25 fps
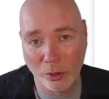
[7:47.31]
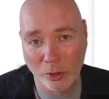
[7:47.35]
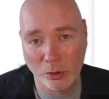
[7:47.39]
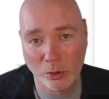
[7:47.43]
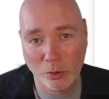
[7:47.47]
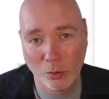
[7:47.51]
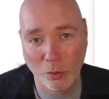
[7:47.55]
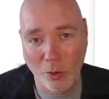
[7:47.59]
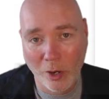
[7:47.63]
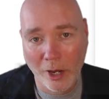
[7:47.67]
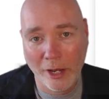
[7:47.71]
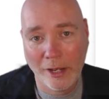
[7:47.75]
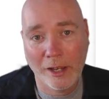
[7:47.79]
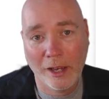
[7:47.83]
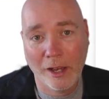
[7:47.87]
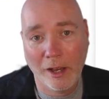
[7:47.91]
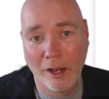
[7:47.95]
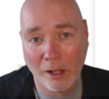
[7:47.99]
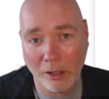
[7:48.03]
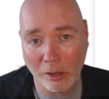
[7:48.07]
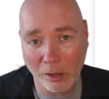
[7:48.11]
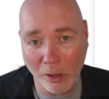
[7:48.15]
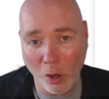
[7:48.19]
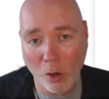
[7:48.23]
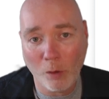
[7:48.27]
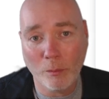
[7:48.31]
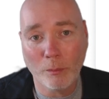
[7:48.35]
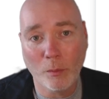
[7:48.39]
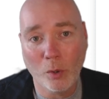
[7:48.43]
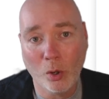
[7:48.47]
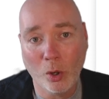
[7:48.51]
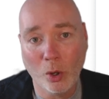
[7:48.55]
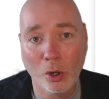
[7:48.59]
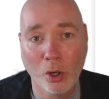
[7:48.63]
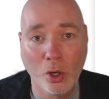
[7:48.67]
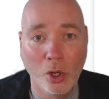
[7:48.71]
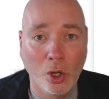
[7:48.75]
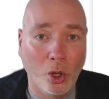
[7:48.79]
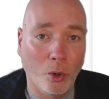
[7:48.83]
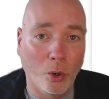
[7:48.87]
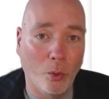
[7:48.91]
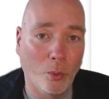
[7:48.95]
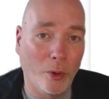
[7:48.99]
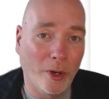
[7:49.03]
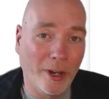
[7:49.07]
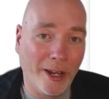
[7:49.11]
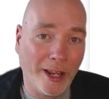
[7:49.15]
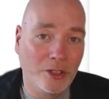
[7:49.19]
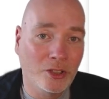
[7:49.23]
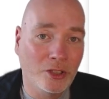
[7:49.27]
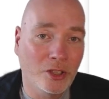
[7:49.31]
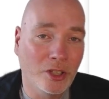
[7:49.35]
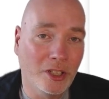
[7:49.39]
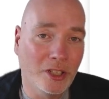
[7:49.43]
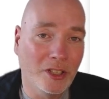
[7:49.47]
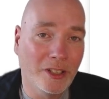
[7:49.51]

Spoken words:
It's quite a lot more when actually